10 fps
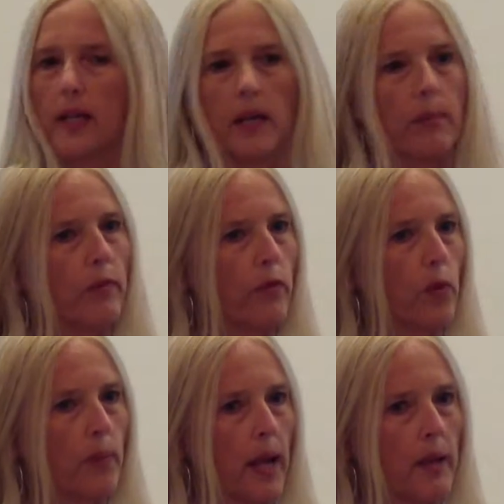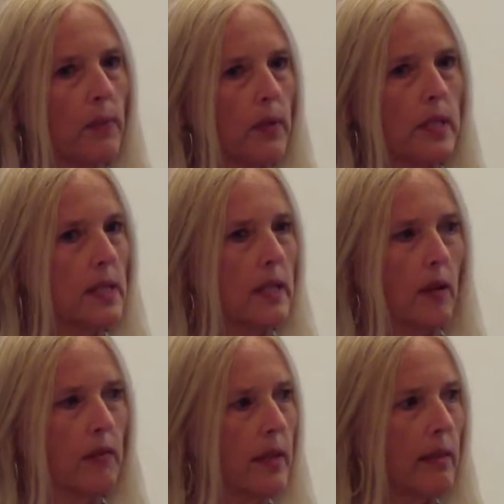A number 4 paper is
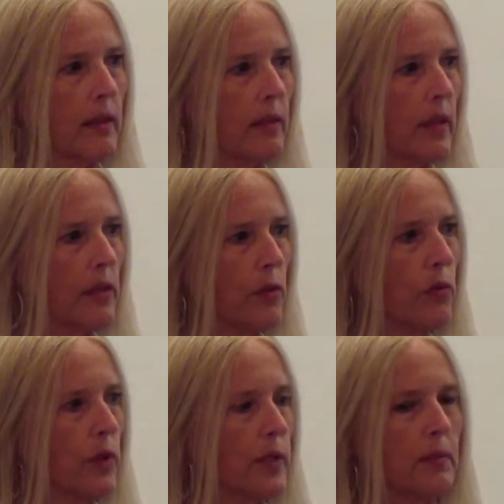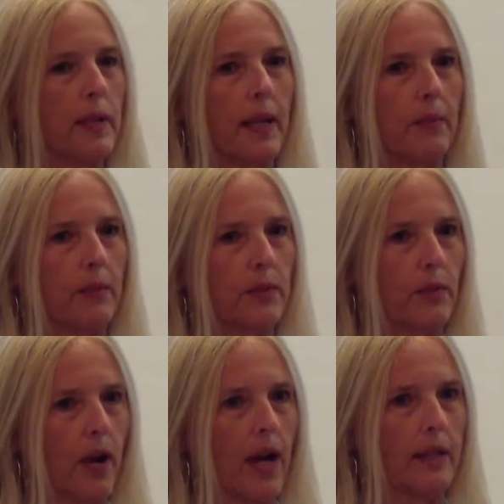the only thing that you want to be able to
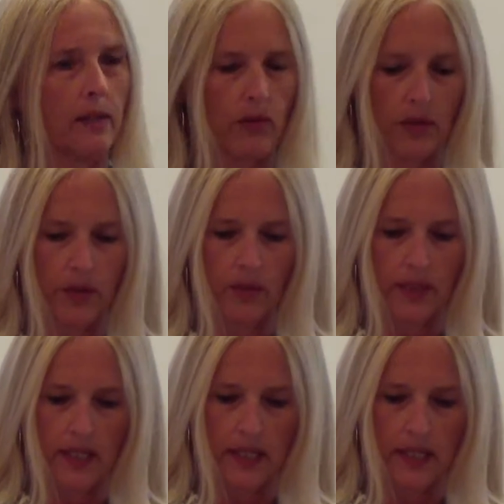write in order to be